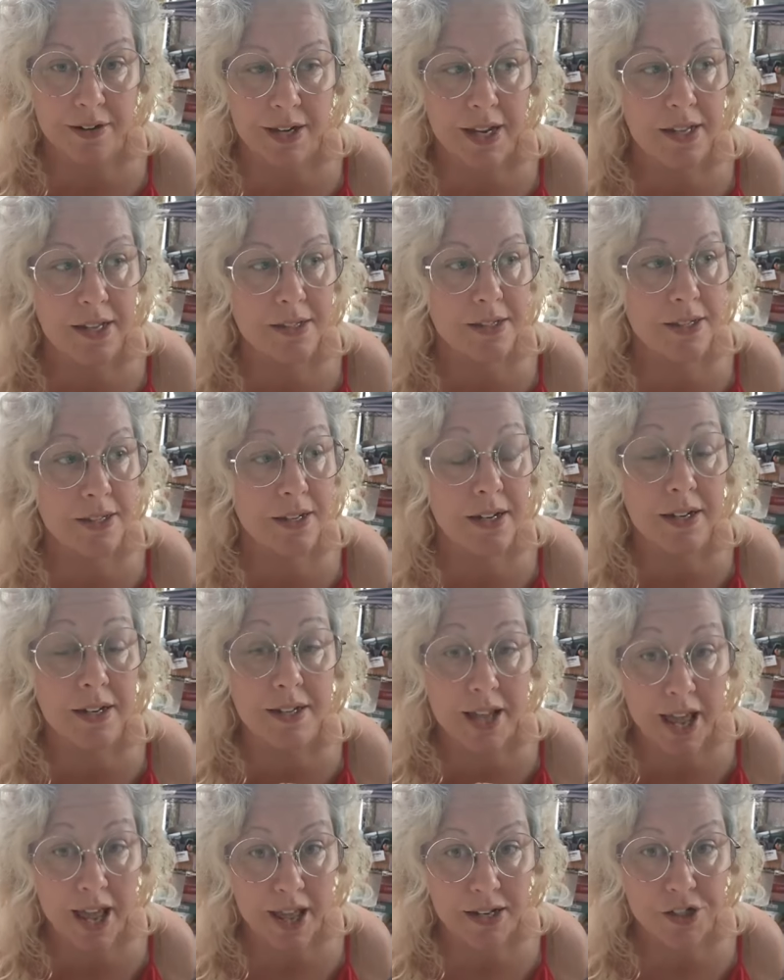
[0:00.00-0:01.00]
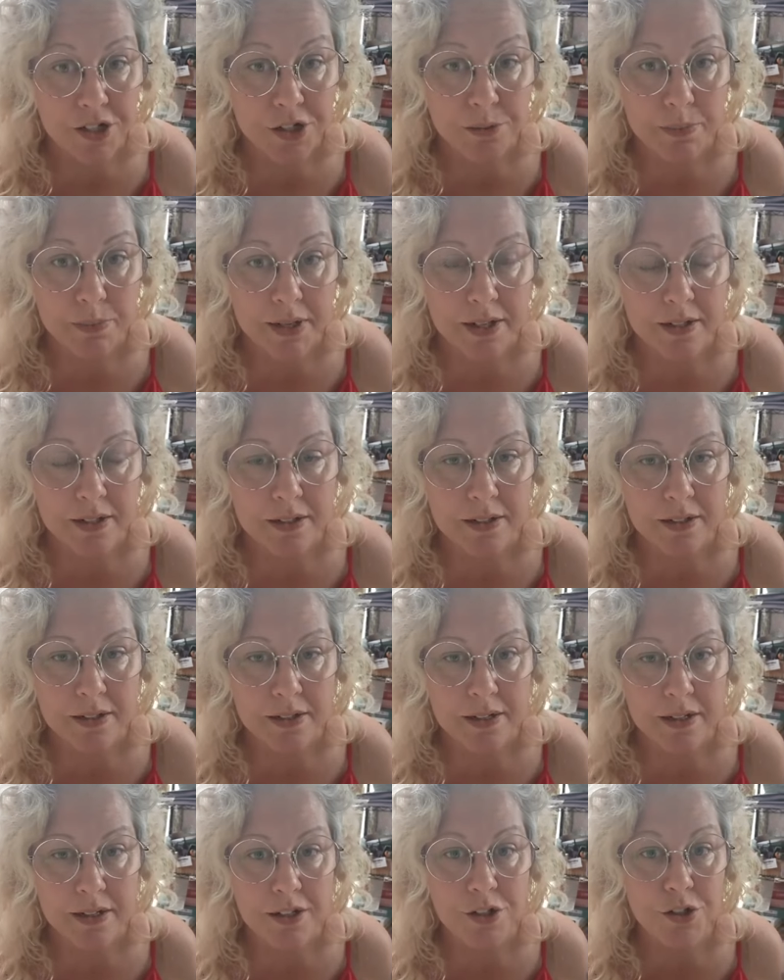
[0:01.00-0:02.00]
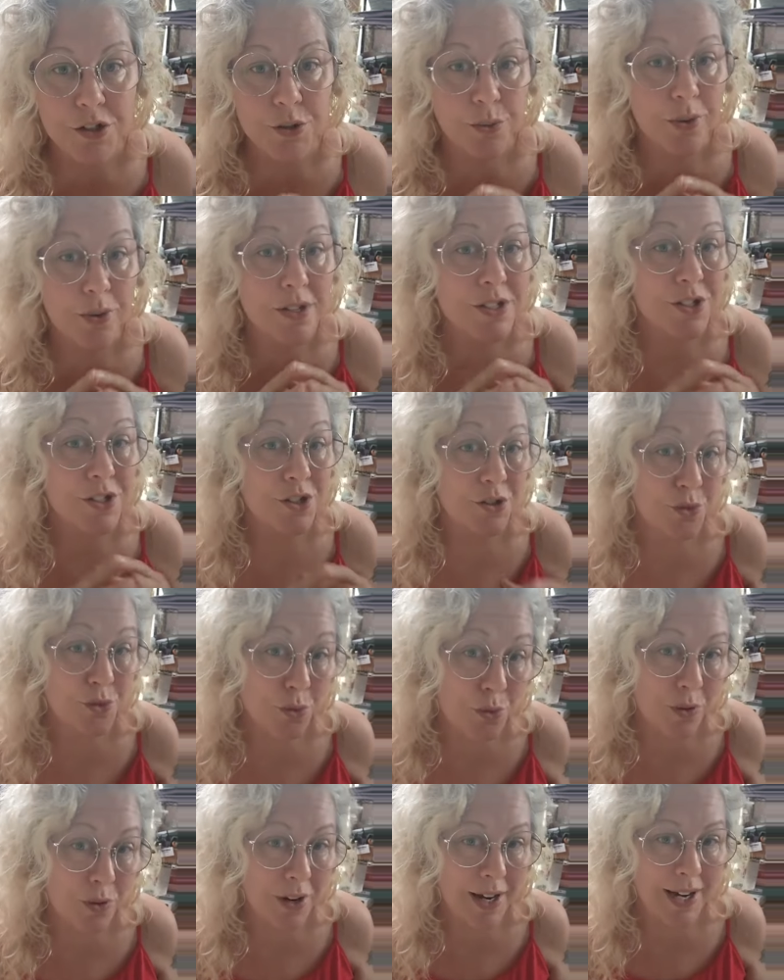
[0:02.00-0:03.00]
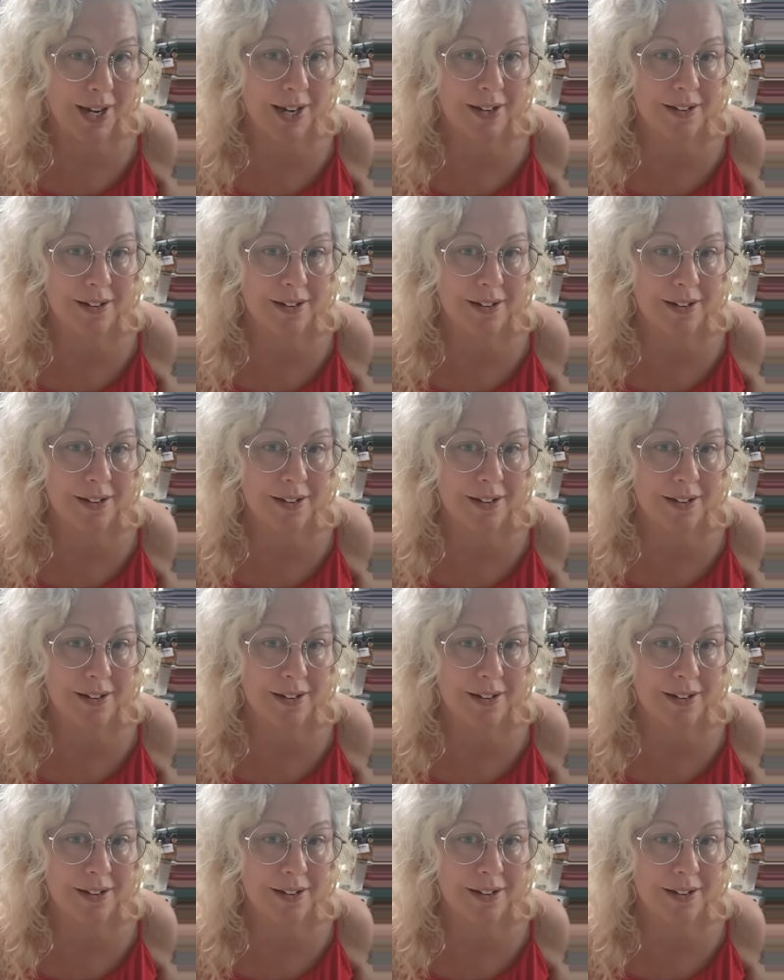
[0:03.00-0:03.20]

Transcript: It's an attachment to a story.